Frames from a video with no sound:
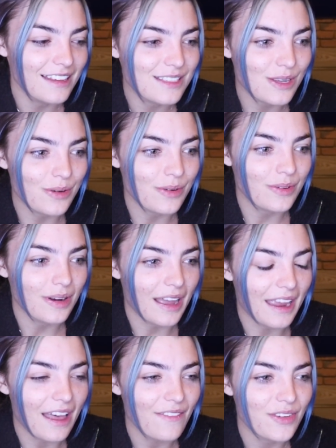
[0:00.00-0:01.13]
so
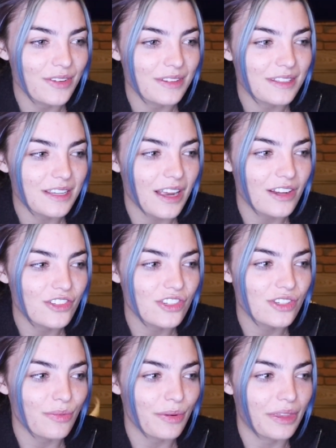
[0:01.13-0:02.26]
I haven't
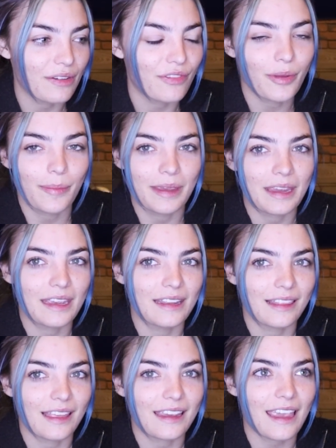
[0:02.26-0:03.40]
touched really filming
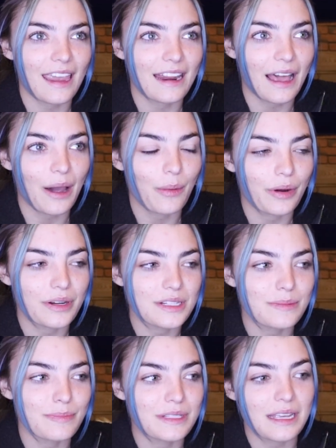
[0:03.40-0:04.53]
in like eight
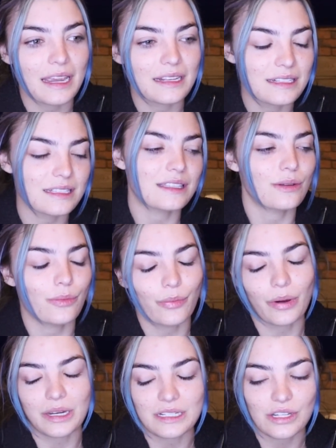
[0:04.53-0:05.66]
hours besides the
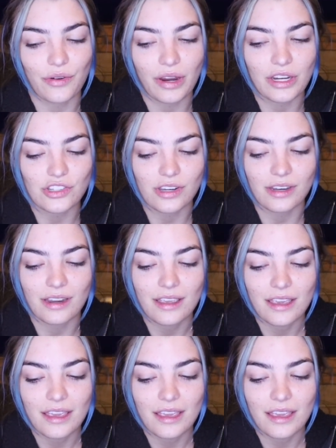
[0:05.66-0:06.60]
one integration.